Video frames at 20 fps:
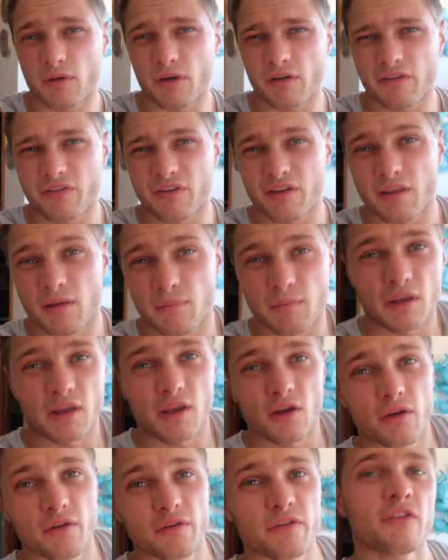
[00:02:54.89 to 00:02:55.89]
I'm going to stick them in
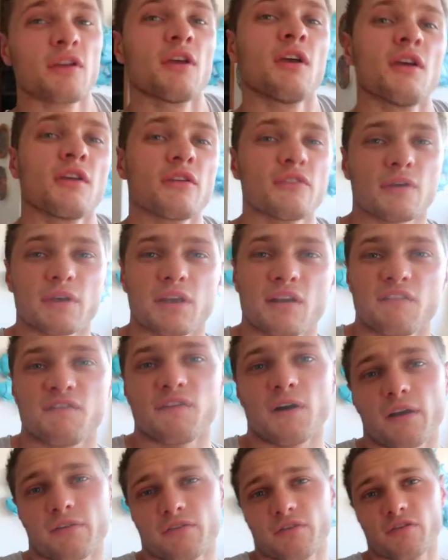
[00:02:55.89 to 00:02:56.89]
the oats so I get a
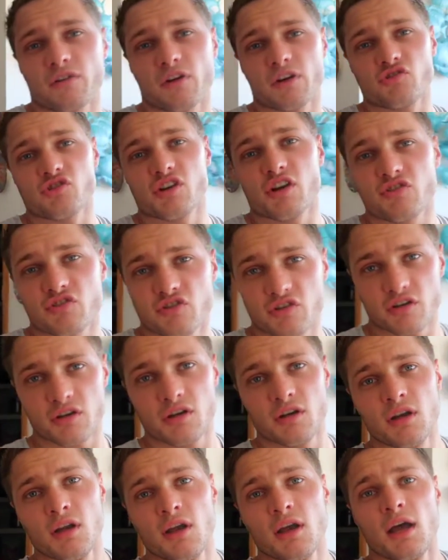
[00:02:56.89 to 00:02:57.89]
faster
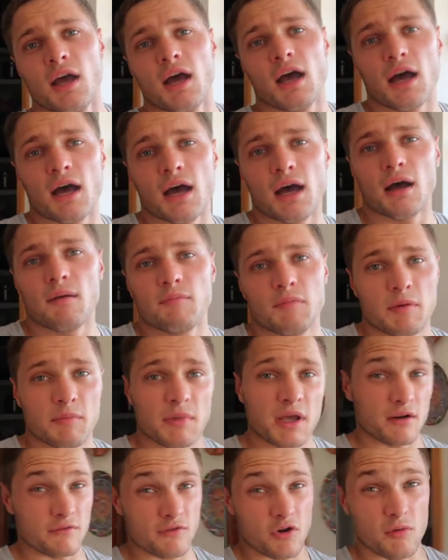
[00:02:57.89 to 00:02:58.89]
digestion,
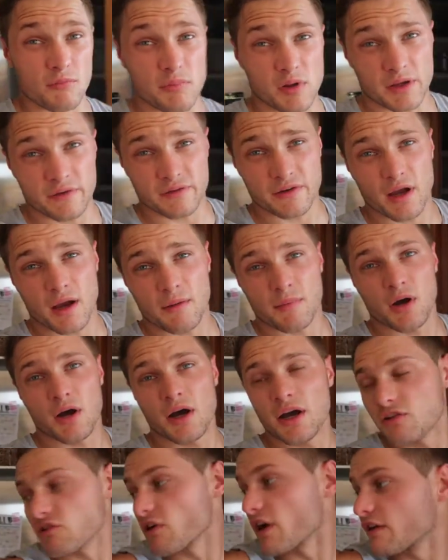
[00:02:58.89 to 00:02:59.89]
amount of complex
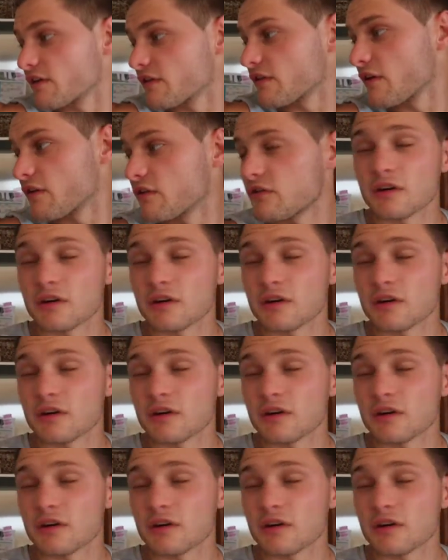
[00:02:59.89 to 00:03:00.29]
carbohydrates.